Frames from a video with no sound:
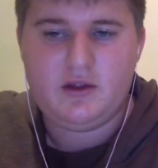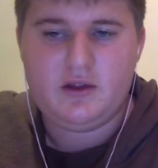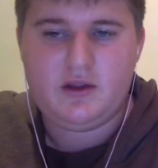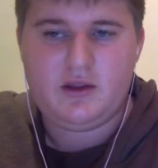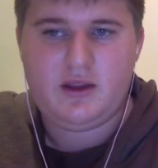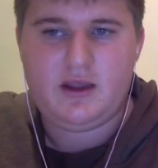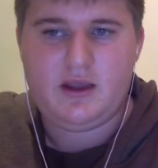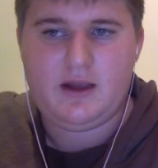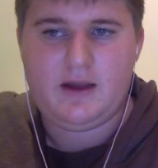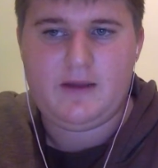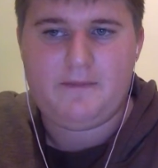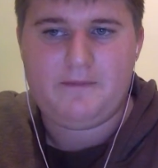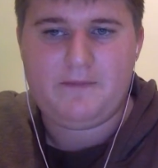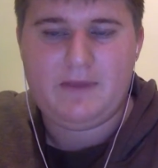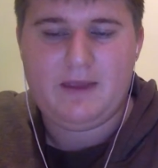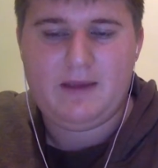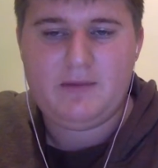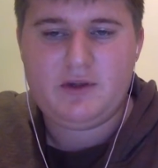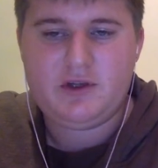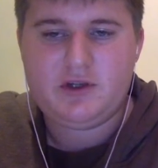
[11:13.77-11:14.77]

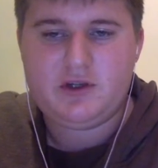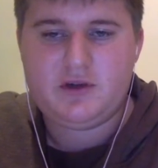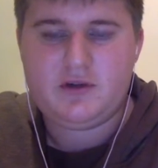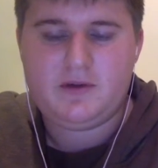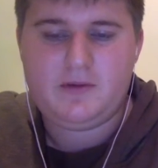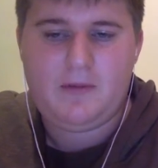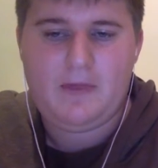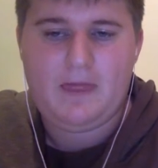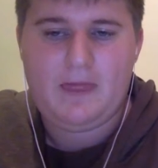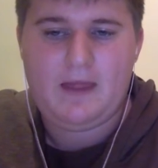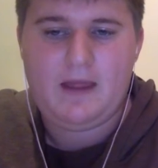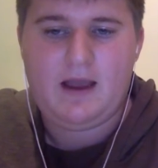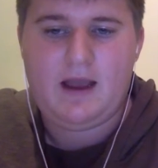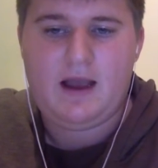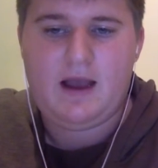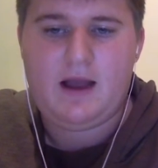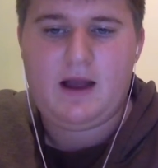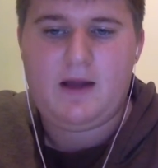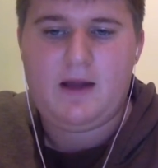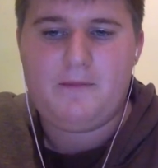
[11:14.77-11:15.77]
image.
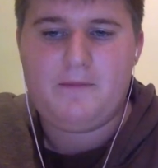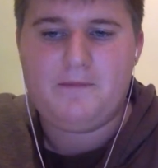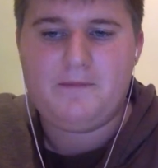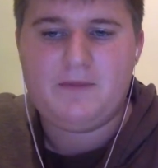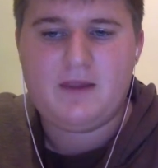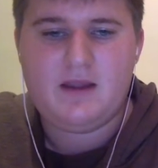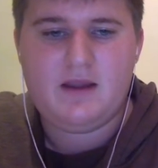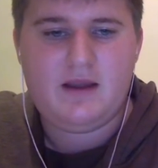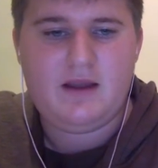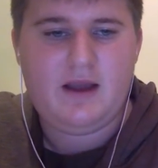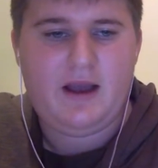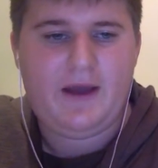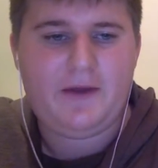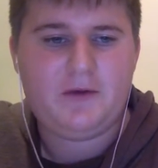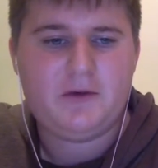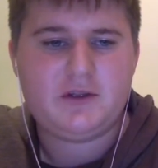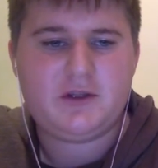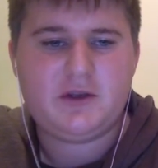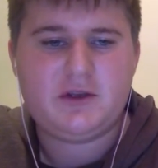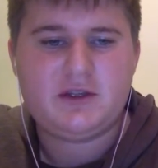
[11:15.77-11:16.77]
And
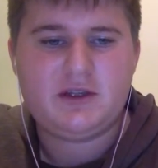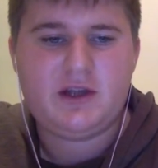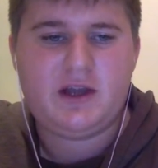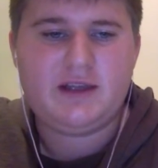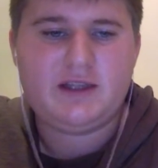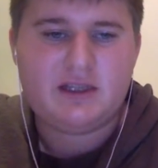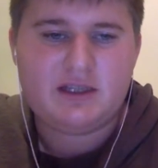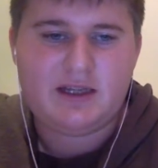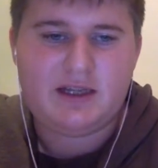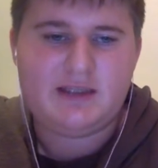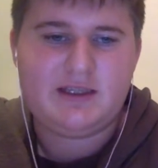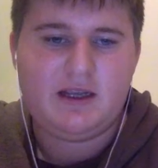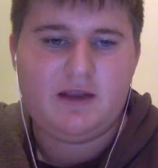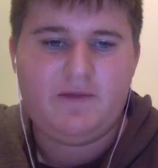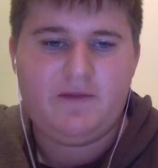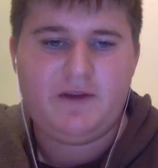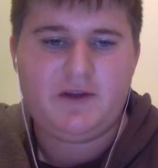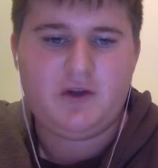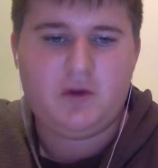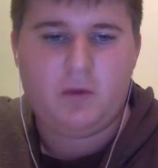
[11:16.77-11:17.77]
also it's a nice aesthetic
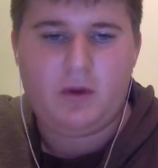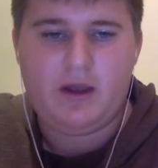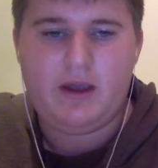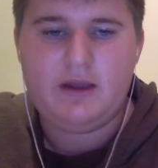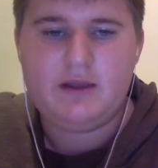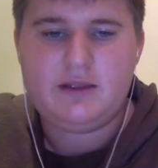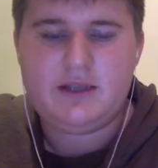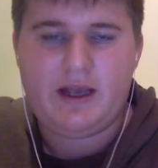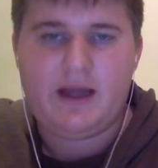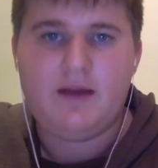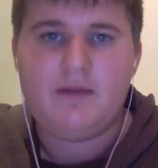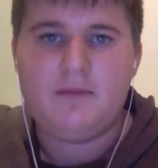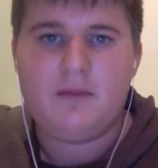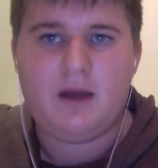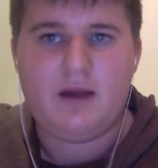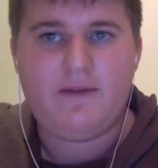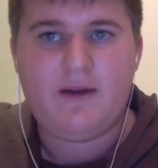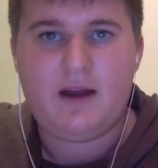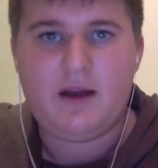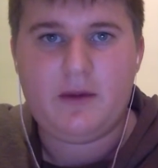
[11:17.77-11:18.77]
and visual way to end
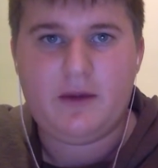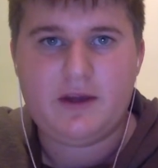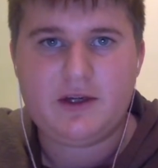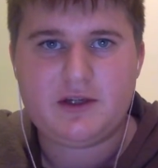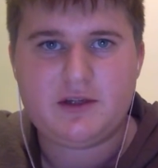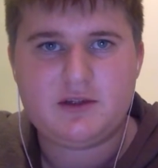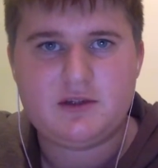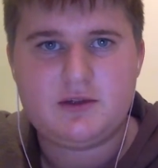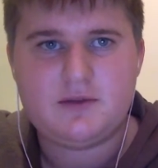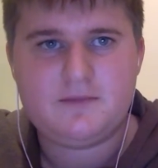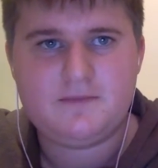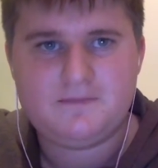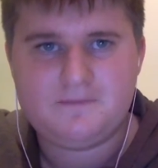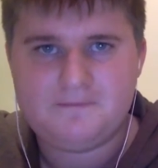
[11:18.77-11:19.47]
my evaluations.